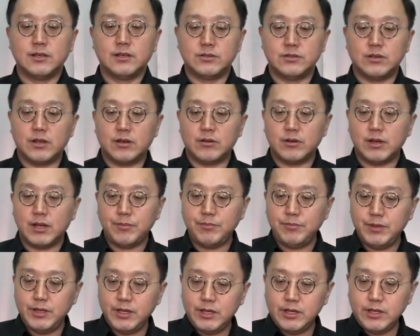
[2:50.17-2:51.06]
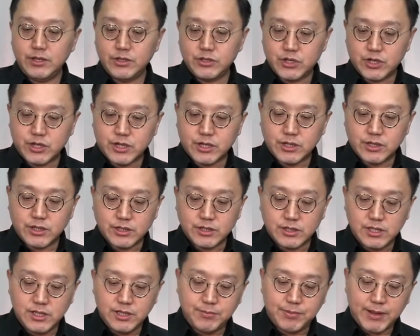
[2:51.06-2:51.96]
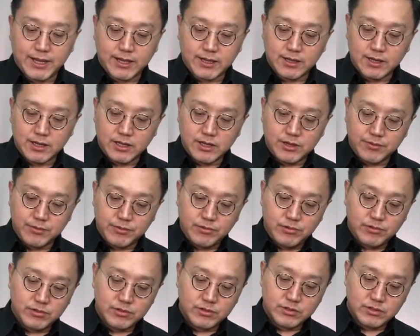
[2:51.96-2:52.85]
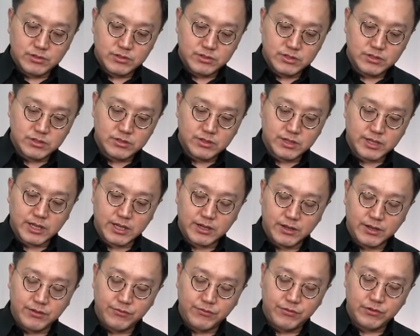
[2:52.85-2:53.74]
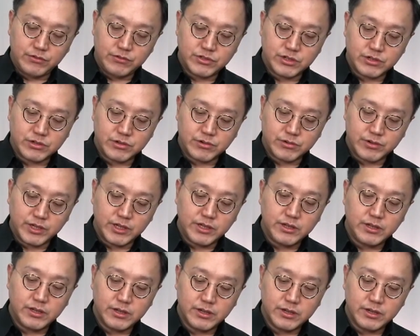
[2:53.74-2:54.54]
So let me jiggle the tea back a little just to get the infusion going.